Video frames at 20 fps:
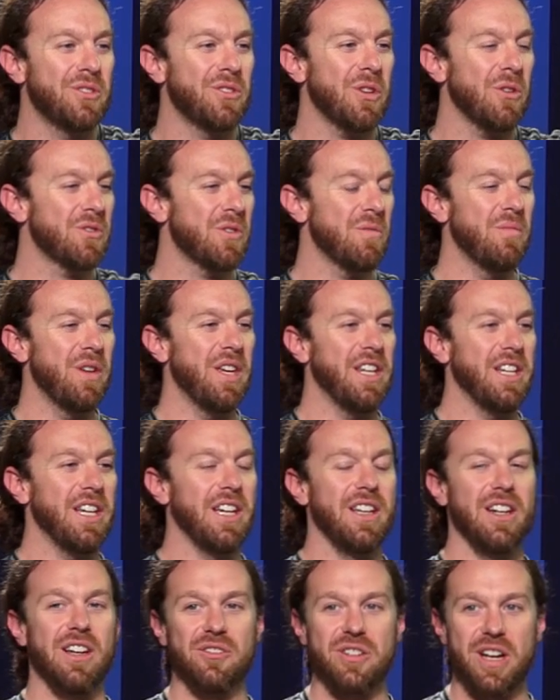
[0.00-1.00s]
of social
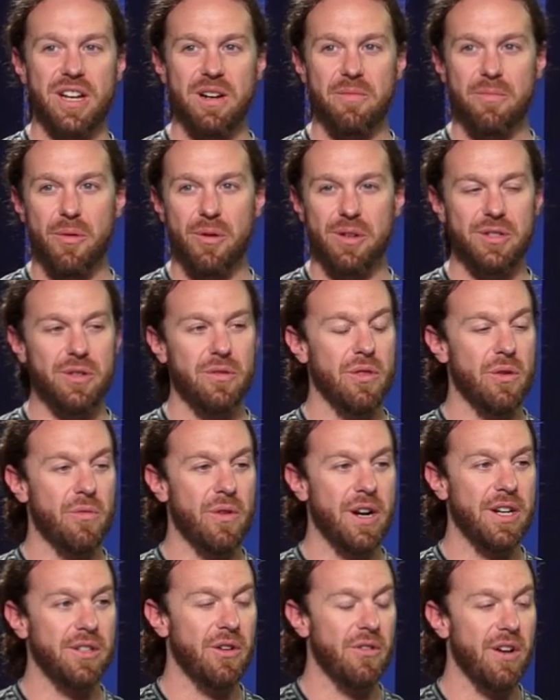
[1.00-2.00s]
media and I'll try to point you in the
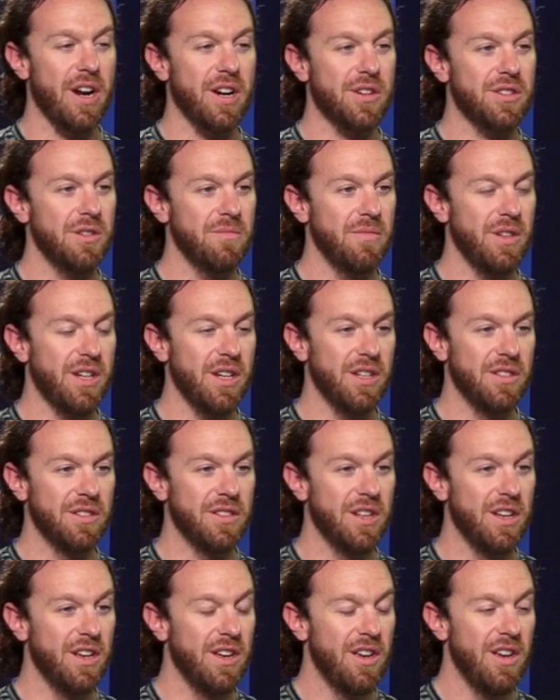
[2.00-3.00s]
right direction
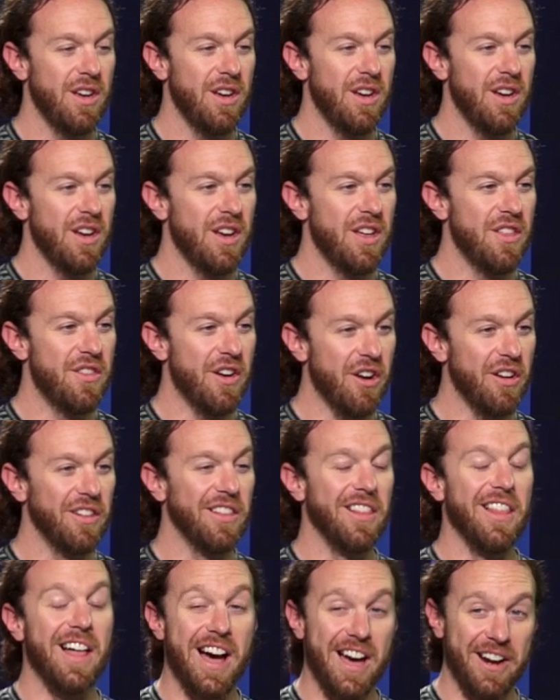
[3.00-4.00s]
because they're
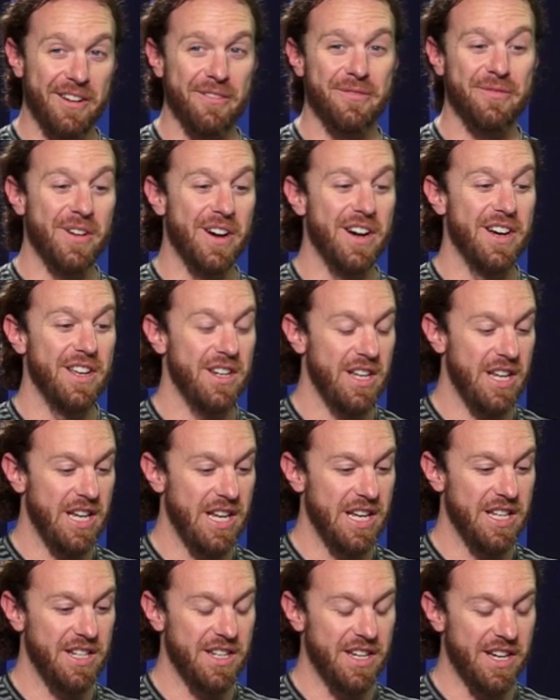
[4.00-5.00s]
a lot of fun.
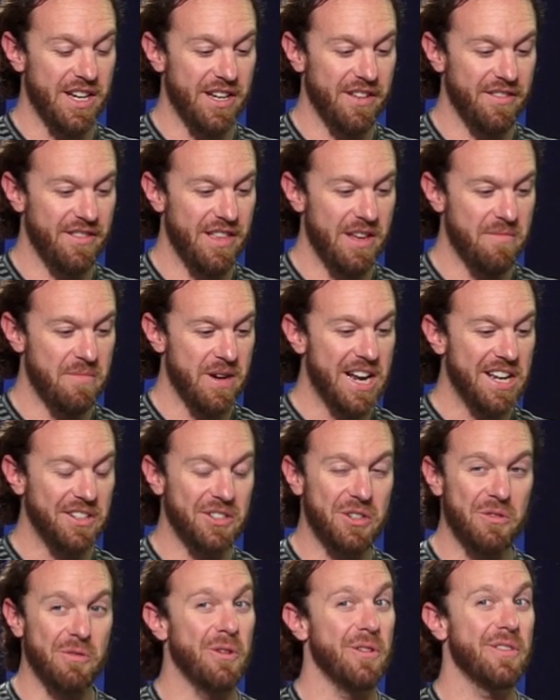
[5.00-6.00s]
And uh, they've been
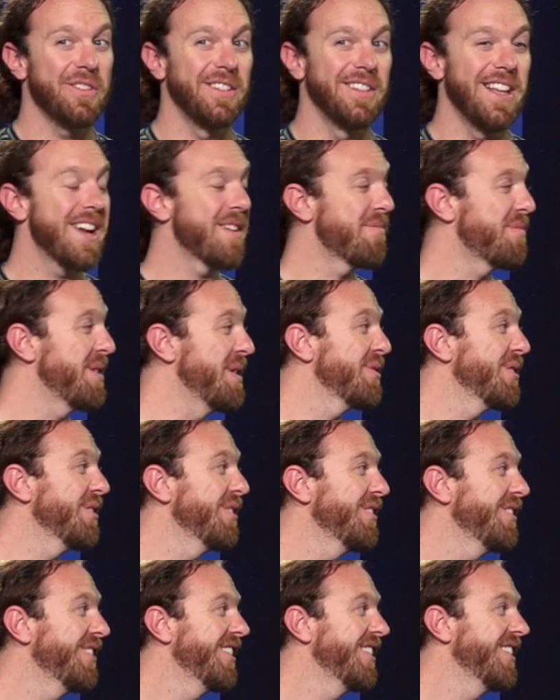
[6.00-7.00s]
on tour with a lot of
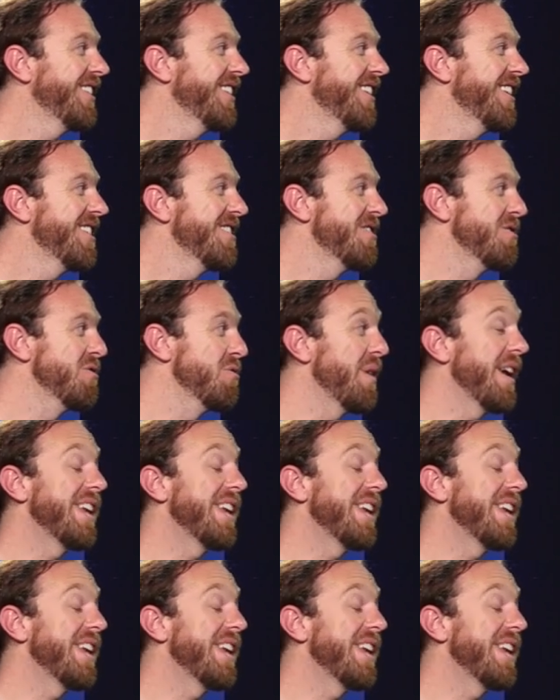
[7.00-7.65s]
people who